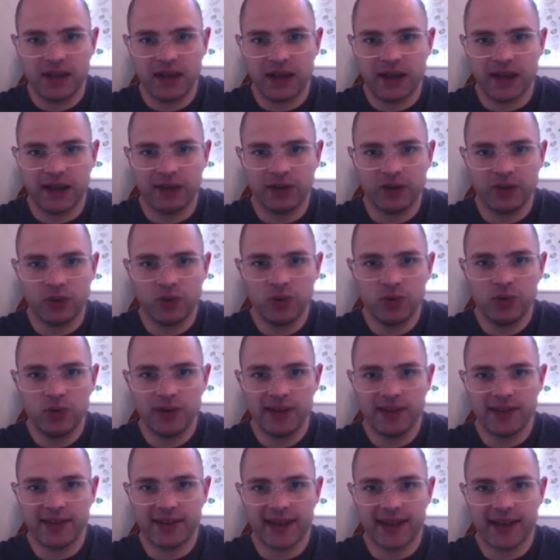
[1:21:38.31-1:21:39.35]
and all
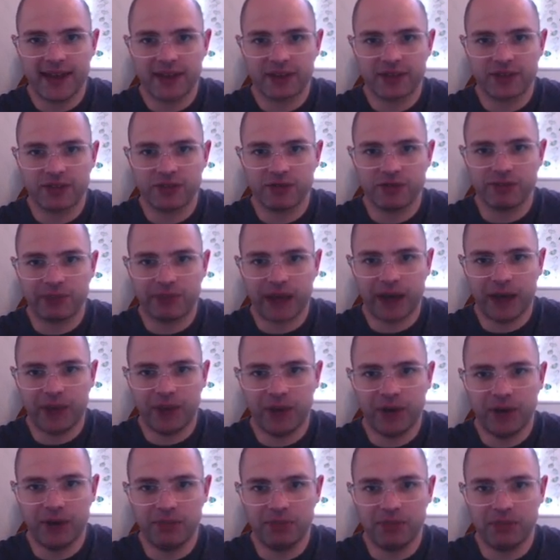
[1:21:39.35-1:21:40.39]
his acts of power
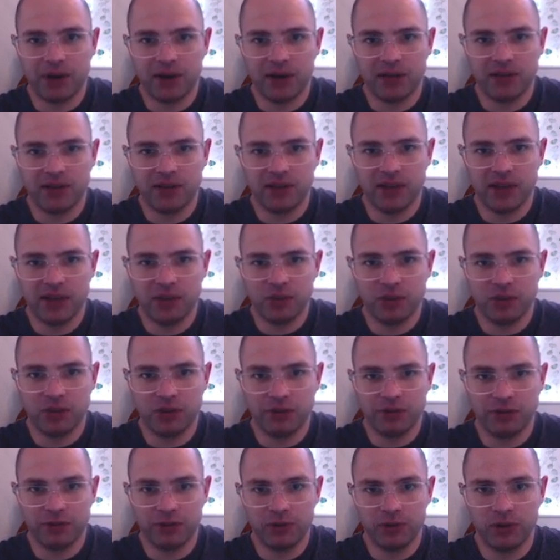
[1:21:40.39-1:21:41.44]
and might, together with a
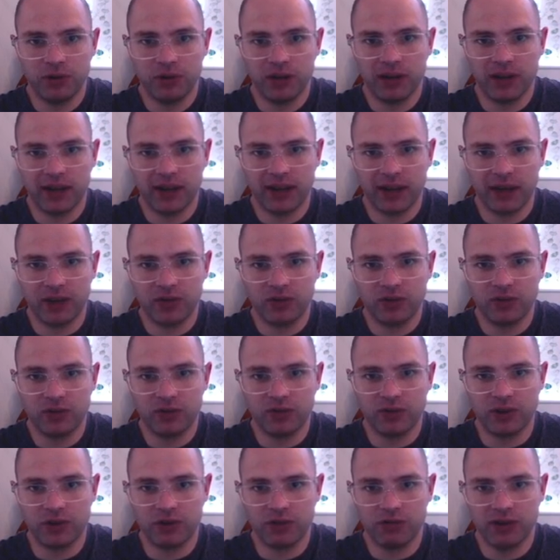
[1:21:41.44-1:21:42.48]
full account of
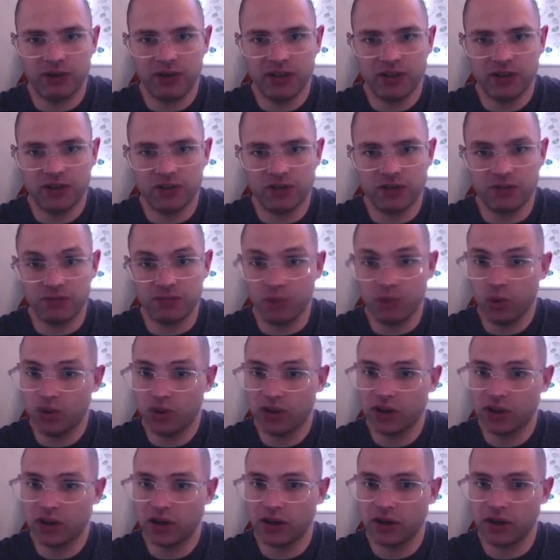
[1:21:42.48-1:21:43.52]
the greatness of
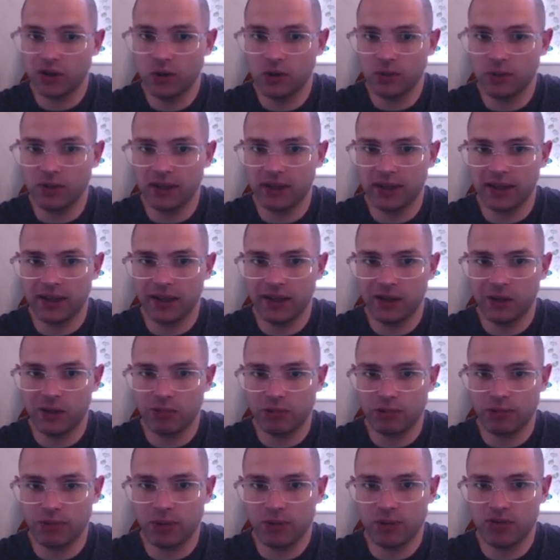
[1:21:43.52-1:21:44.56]
Mordecai, whom the king had
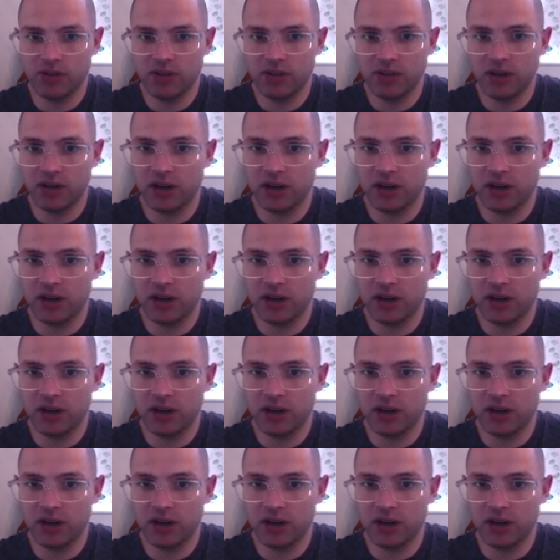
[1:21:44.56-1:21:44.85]
promoted,